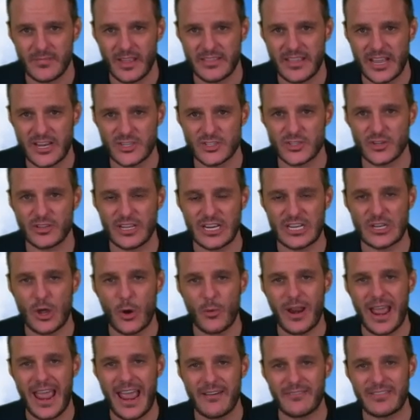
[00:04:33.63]
they certainly
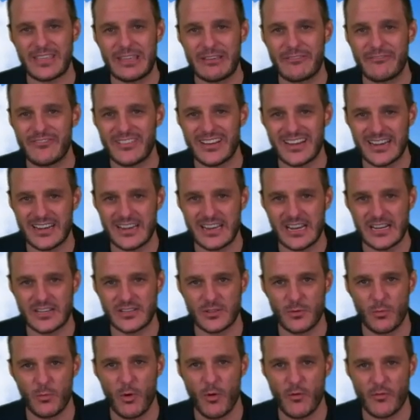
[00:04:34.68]
don't have the affinity to
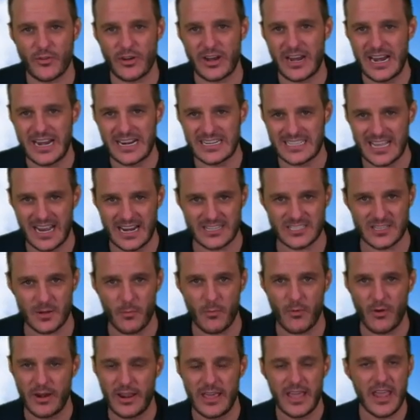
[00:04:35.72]
the Wolverines that
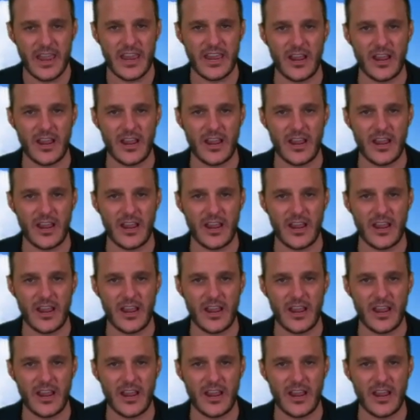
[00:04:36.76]
someone,